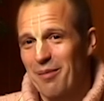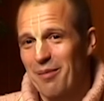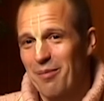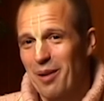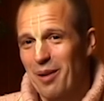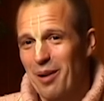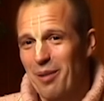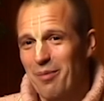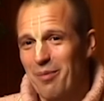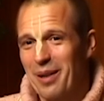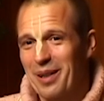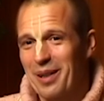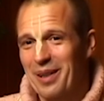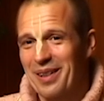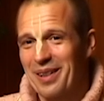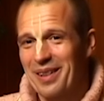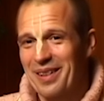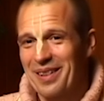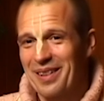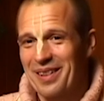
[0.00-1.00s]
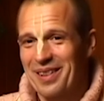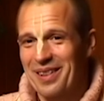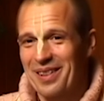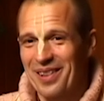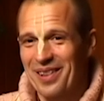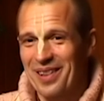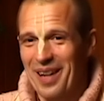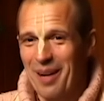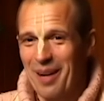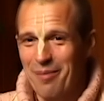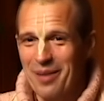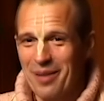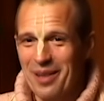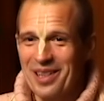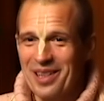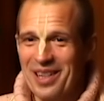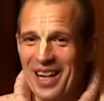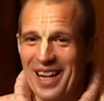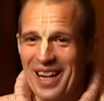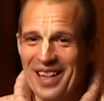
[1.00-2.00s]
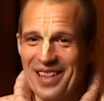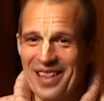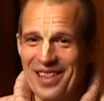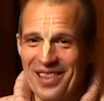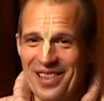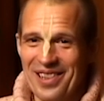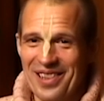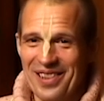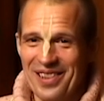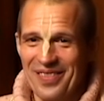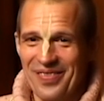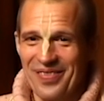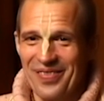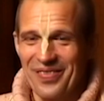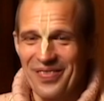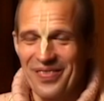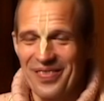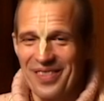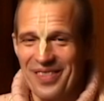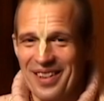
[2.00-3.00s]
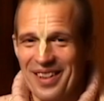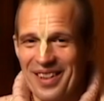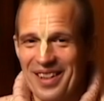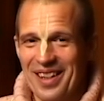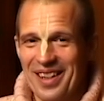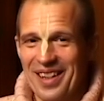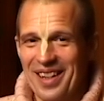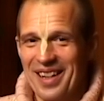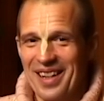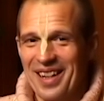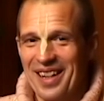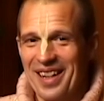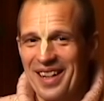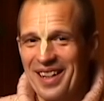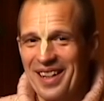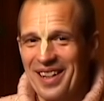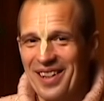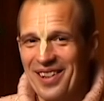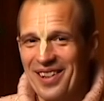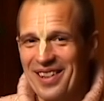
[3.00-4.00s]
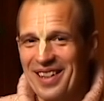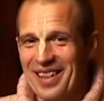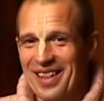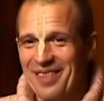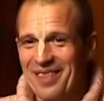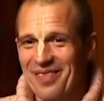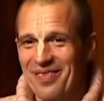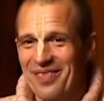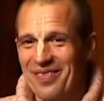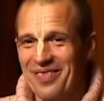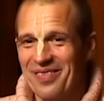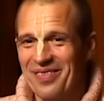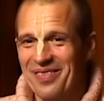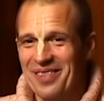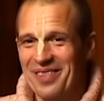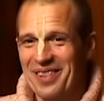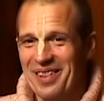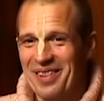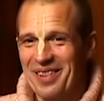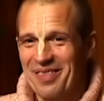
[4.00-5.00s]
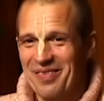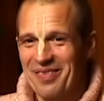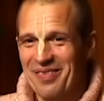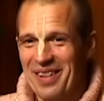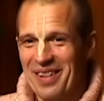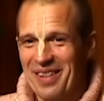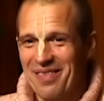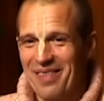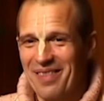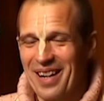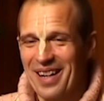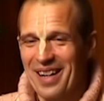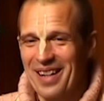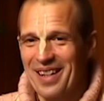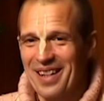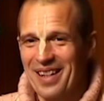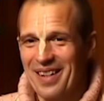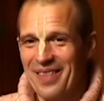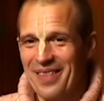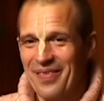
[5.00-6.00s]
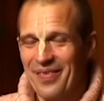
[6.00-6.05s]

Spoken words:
Prabhupada took up the challenge. He looked at my father.